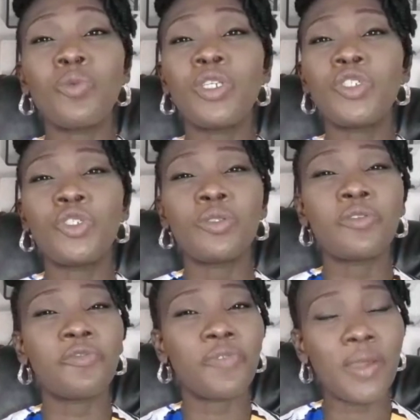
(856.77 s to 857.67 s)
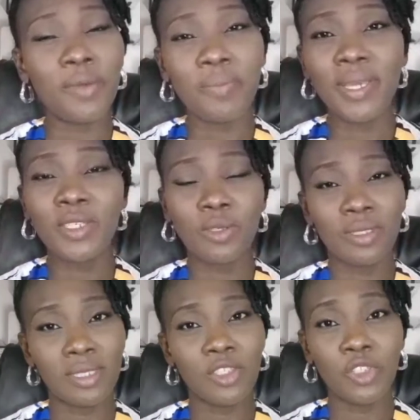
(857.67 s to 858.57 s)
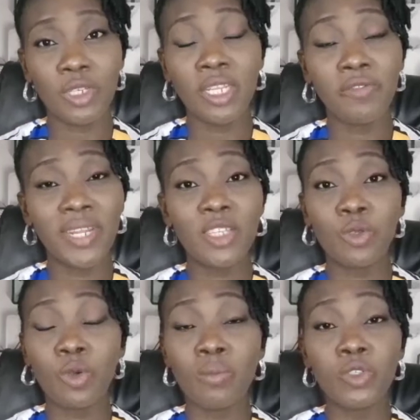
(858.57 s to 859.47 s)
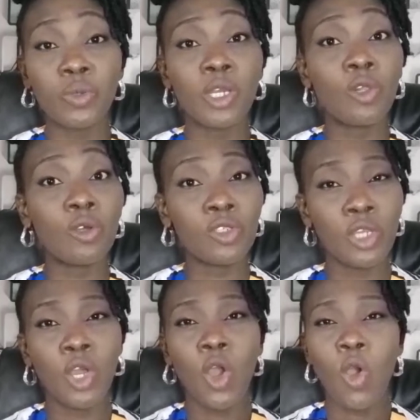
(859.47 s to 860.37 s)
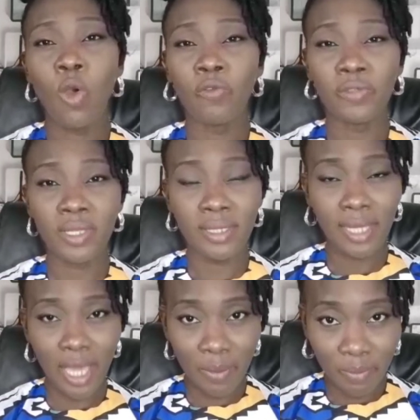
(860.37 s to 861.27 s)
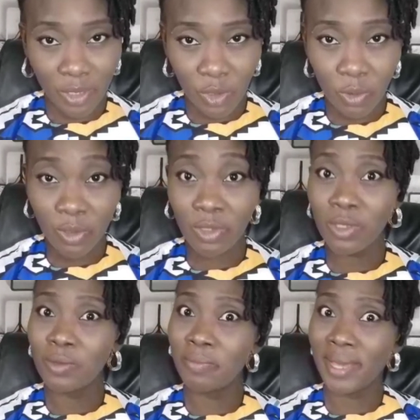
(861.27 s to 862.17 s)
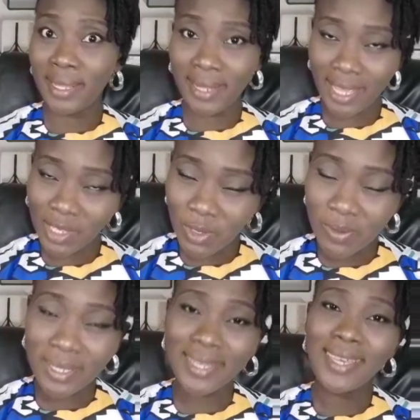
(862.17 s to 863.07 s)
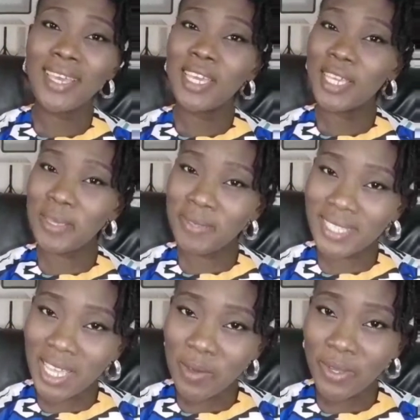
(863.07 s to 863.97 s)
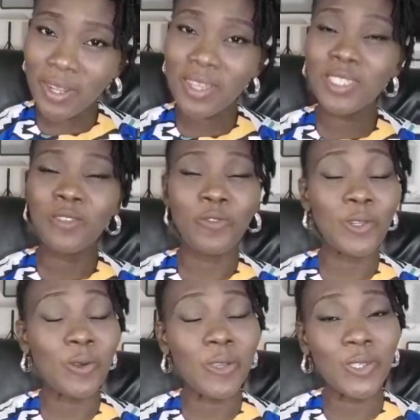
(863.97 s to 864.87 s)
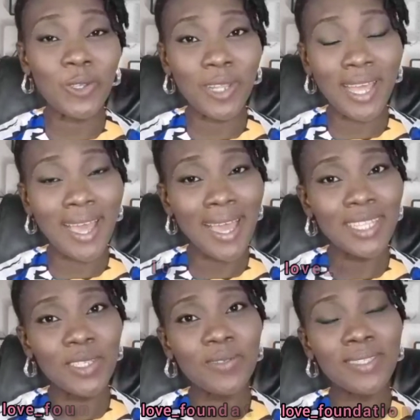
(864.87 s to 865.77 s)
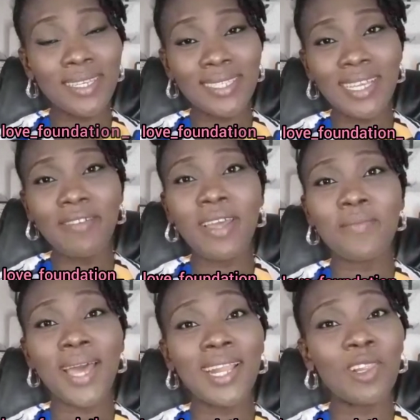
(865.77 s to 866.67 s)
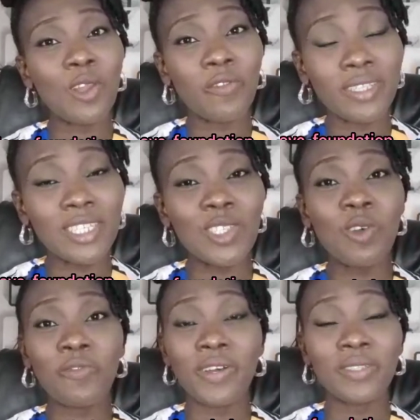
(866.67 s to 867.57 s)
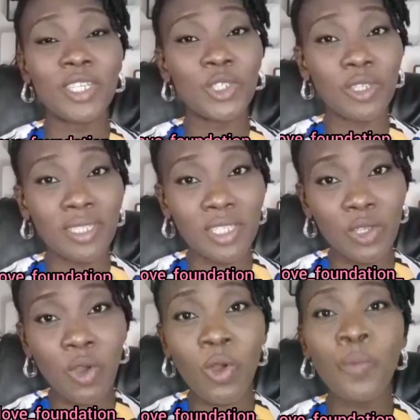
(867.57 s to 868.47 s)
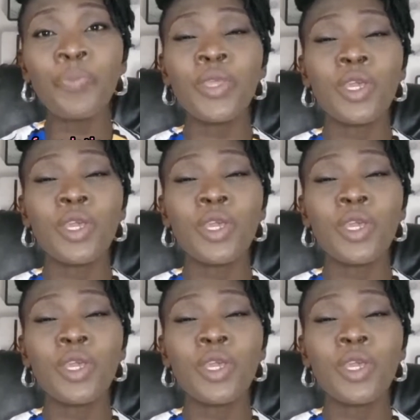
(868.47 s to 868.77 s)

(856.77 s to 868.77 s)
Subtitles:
wish you the very best on this journey, even as we come to a close of this episode by next week. Keep staying with us. Follow us on all our handles. Instagram @love_foundation_,